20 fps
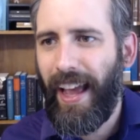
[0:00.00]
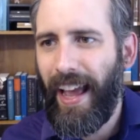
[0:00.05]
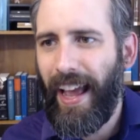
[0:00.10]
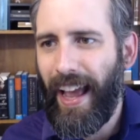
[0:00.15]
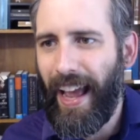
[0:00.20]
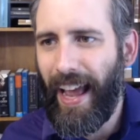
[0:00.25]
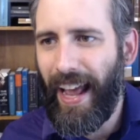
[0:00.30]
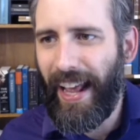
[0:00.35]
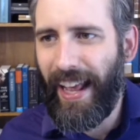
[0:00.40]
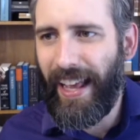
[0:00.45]

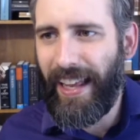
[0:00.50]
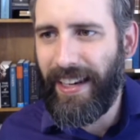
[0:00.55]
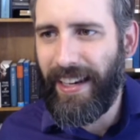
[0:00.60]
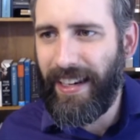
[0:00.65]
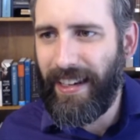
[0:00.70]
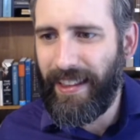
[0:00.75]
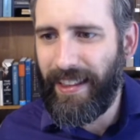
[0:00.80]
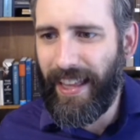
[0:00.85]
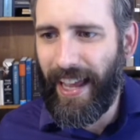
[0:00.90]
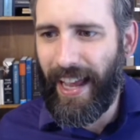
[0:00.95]
and
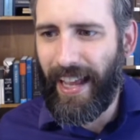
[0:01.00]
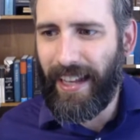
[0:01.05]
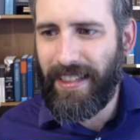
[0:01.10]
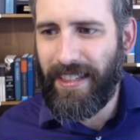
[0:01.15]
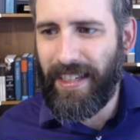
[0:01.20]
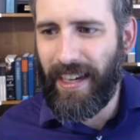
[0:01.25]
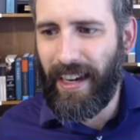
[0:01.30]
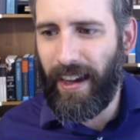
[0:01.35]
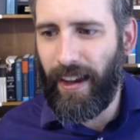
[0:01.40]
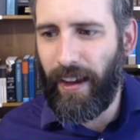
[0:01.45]
that
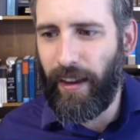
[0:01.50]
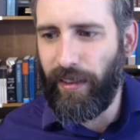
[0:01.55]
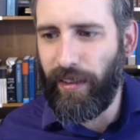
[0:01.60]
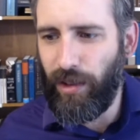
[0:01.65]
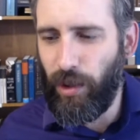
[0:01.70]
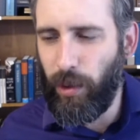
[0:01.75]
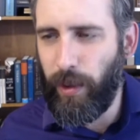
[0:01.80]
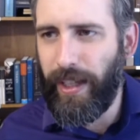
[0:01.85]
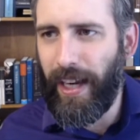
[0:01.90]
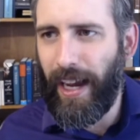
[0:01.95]

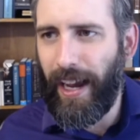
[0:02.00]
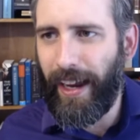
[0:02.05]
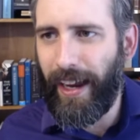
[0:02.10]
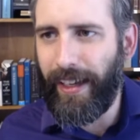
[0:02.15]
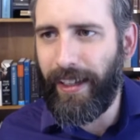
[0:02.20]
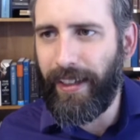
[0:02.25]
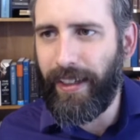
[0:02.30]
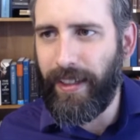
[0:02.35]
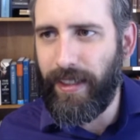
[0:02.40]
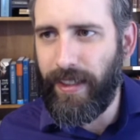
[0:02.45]
you and I
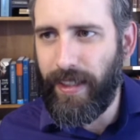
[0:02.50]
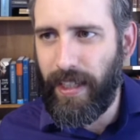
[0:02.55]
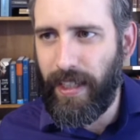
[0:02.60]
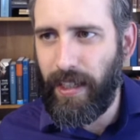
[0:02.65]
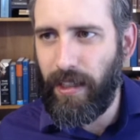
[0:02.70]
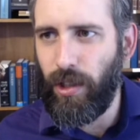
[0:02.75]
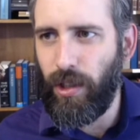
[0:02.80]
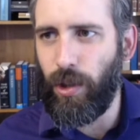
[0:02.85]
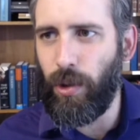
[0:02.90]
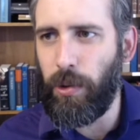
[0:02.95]

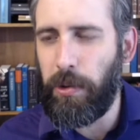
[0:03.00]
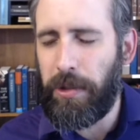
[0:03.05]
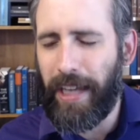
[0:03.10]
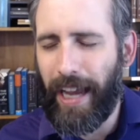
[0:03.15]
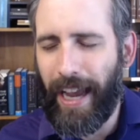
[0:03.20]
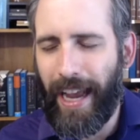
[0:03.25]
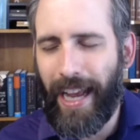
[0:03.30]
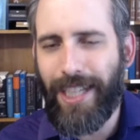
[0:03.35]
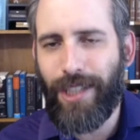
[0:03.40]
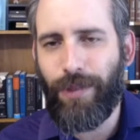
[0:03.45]
continue to
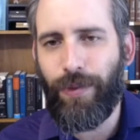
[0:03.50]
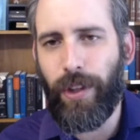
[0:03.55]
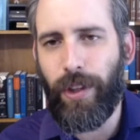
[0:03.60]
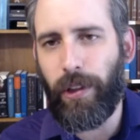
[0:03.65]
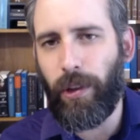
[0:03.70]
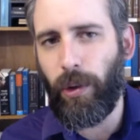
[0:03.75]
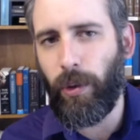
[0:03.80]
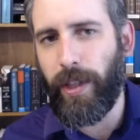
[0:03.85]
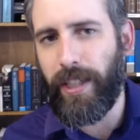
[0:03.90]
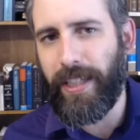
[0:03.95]
ask for the
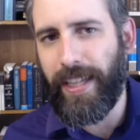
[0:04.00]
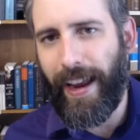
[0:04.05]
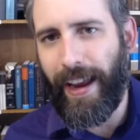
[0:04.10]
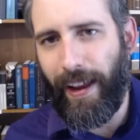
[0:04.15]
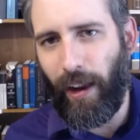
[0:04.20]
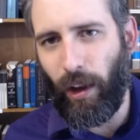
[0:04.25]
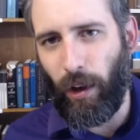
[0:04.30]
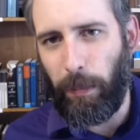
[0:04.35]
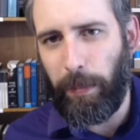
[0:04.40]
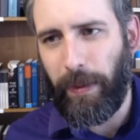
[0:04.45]
Lord's
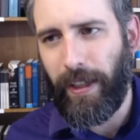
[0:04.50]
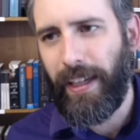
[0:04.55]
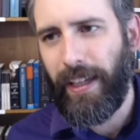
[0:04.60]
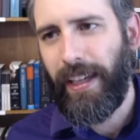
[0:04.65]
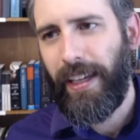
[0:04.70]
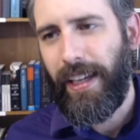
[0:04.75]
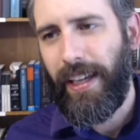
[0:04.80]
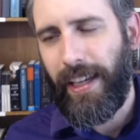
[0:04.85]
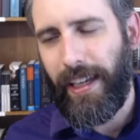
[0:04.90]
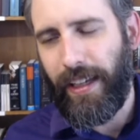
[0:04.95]
help
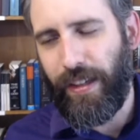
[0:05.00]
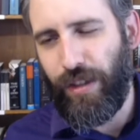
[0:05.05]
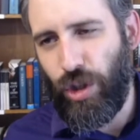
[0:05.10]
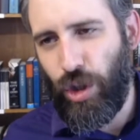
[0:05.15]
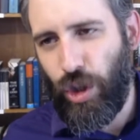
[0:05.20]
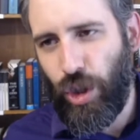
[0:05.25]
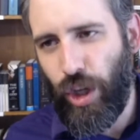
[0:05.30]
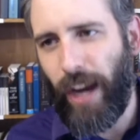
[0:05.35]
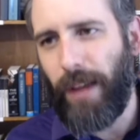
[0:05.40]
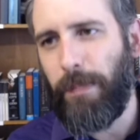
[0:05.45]
in
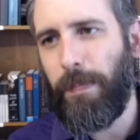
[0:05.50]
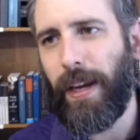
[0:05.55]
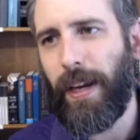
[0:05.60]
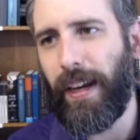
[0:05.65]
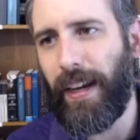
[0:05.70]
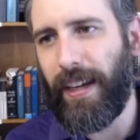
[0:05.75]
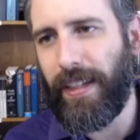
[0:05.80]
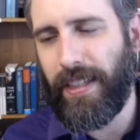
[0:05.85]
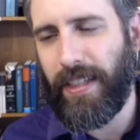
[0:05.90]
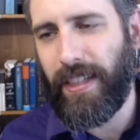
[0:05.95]
shaping
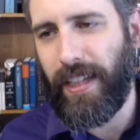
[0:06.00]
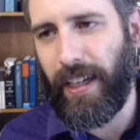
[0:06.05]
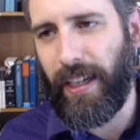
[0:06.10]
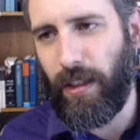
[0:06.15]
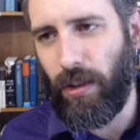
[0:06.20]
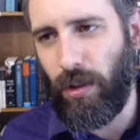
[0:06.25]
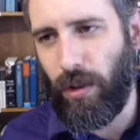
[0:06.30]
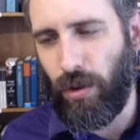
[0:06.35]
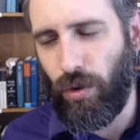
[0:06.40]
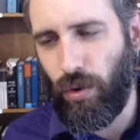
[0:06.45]
us
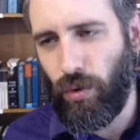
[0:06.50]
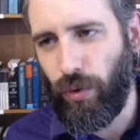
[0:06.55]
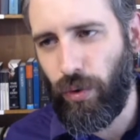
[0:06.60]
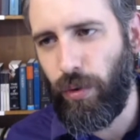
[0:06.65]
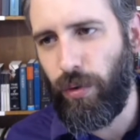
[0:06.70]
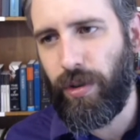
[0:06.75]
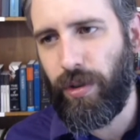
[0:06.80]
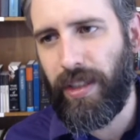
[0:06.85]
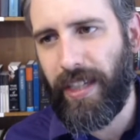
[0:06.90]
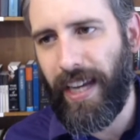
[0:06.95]
into
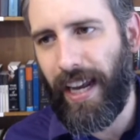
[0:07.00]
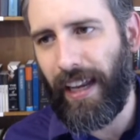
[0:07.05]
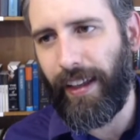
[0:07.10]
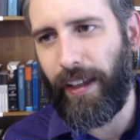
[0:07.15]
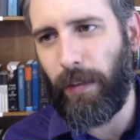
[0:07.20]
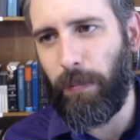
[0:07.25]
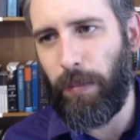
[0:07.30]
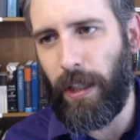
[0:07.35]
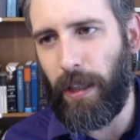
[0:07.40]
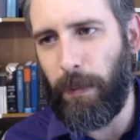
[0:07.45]

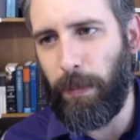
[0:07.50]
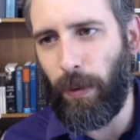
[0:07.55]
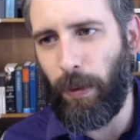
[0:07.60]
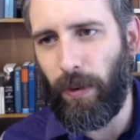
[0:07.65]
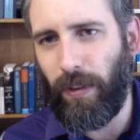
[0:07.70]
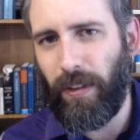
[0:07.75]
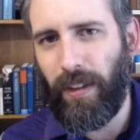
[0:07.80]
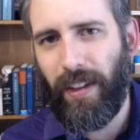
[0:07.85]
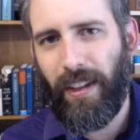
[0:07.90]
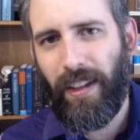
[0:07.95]
truth-telling
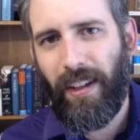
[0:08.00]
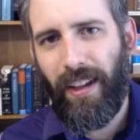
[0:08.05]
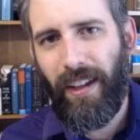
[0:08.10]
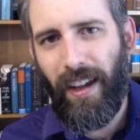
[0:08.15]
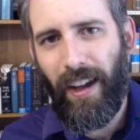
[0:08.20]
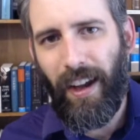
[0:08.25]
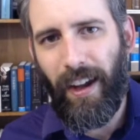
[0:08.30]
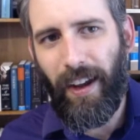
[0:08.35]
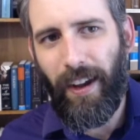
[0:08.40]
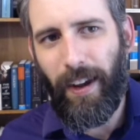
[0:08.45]
people.
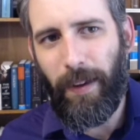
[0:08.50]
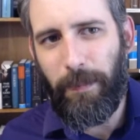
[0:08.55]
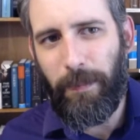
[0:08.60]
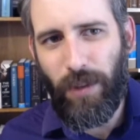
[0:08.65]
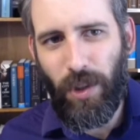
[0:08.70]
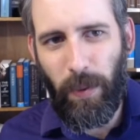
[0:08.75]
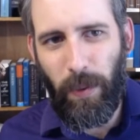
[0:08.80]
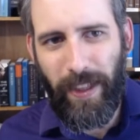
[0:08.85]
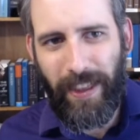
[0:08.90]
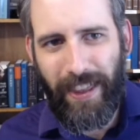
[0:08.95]

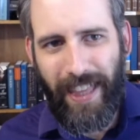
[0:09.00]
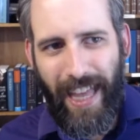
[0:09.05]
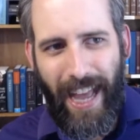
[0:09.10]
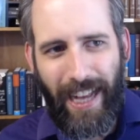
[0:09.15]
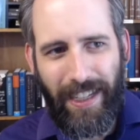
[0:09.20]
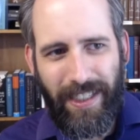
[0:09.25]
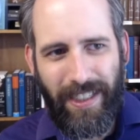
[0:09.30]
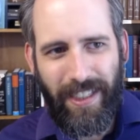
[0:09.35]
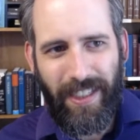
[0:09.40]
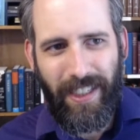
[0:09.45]
So with
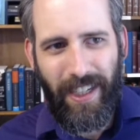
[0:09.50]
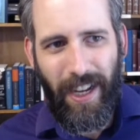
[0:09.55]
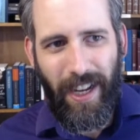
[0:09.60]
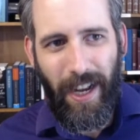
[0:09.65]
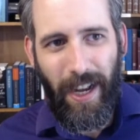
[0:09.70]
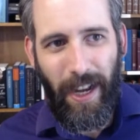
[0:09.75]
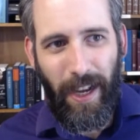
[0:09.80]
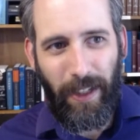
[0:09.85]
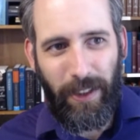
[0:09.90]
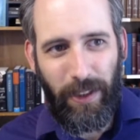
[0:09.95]
that,
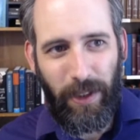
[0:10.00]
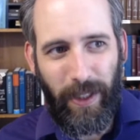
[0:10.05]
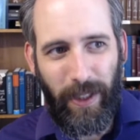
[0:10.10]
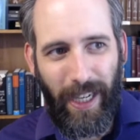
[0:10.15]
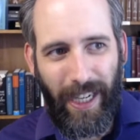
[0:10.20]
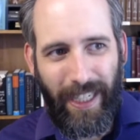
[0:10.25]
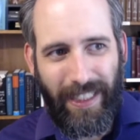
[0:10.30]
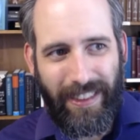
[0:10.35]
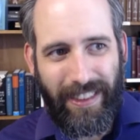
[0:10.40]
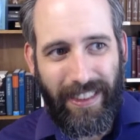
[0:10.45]
you
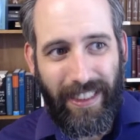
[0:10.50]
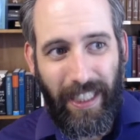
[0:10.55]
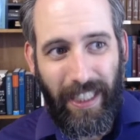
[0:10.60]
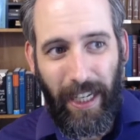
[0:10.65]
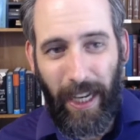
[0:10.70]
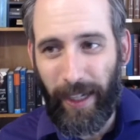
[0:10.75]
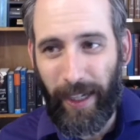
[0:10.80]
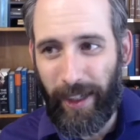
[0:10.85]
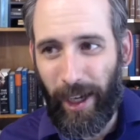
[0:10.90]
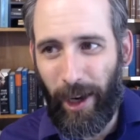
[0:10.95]
guys
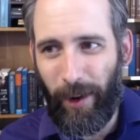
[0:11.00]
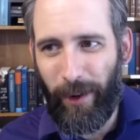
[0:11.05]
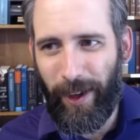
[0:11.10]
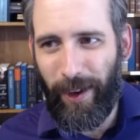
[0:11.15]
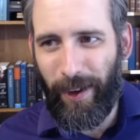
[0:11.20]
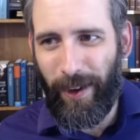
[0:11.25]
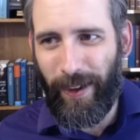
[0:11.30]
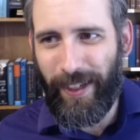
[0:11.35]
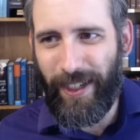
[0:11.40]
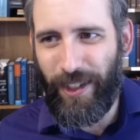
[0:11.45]
carry
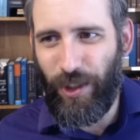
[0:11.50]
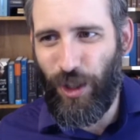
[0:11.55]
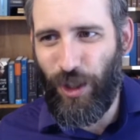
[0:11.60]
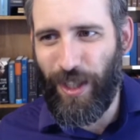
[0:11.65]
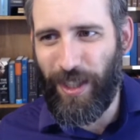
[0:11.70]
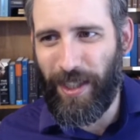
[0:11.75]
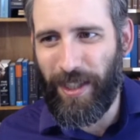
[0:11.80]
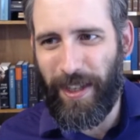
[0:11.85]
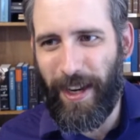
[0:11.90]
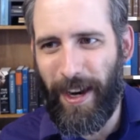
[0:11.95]
on in
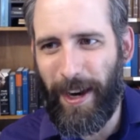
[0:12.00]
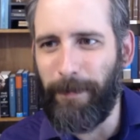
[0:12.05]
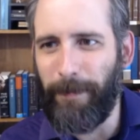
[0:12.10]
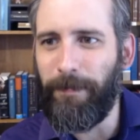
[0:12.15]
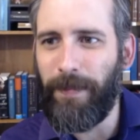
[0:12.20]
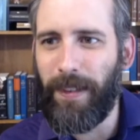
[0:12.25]
Jesus' name.